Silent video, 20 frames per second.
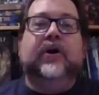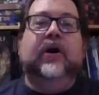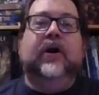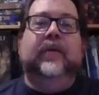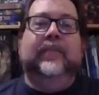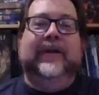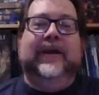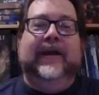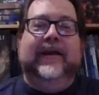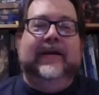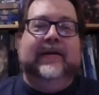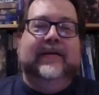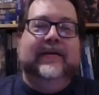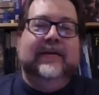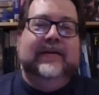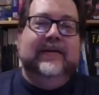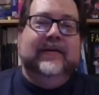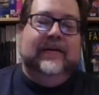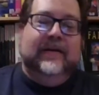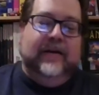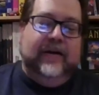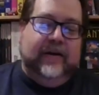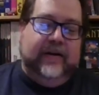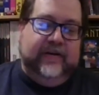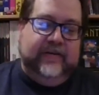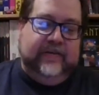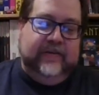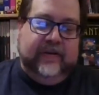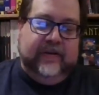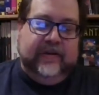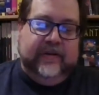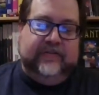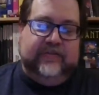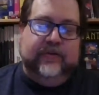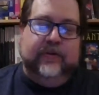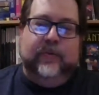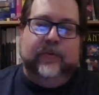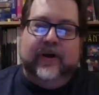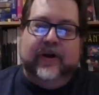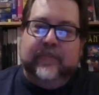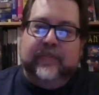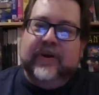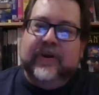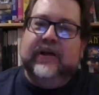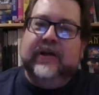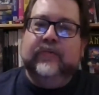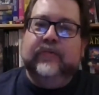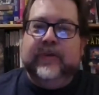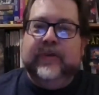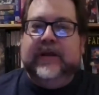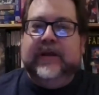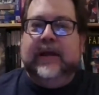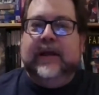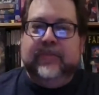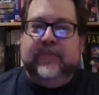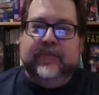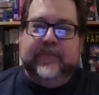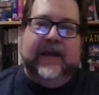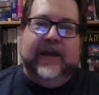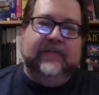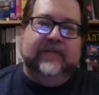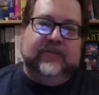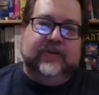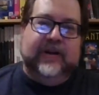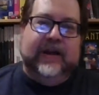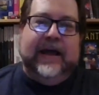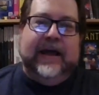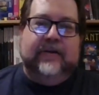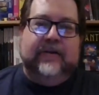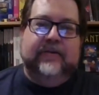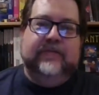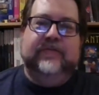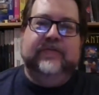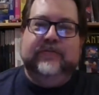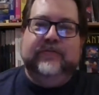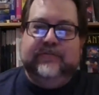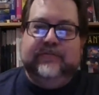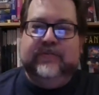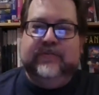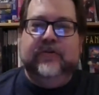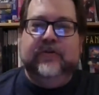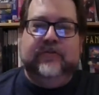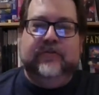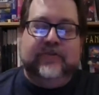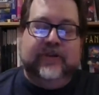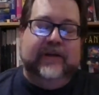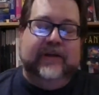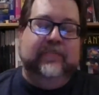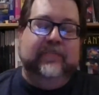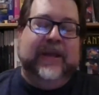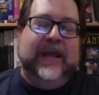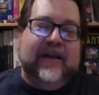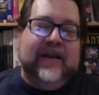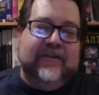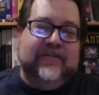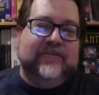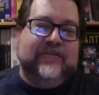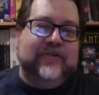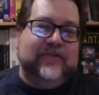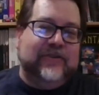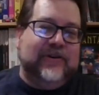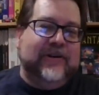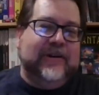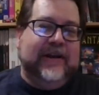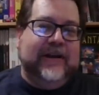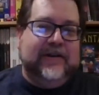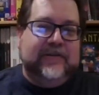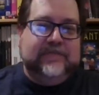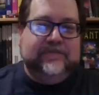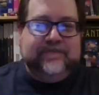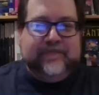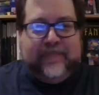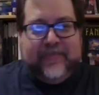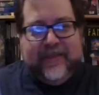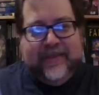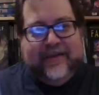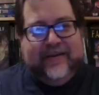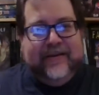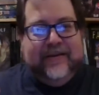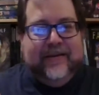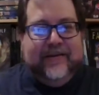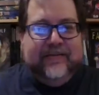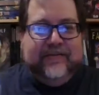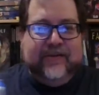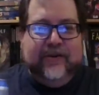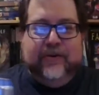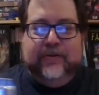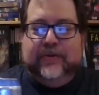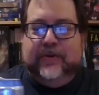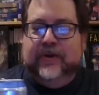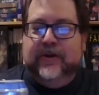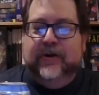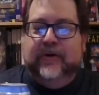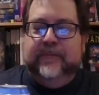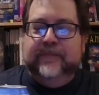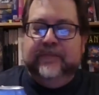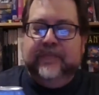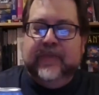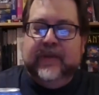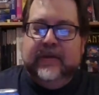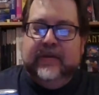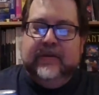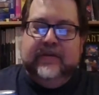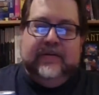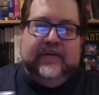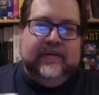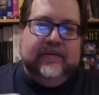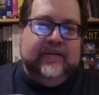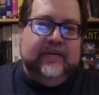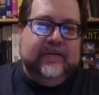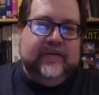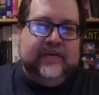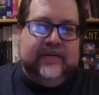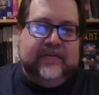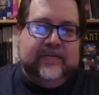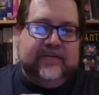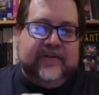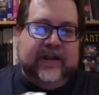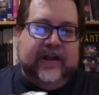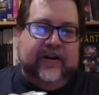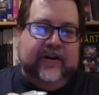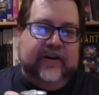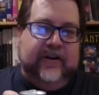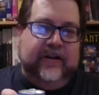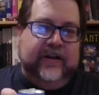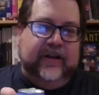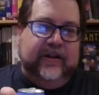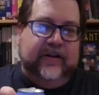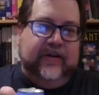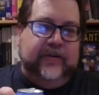carbonate our soda water, but we happen to be out of SodaStream canisters right now. So, standard,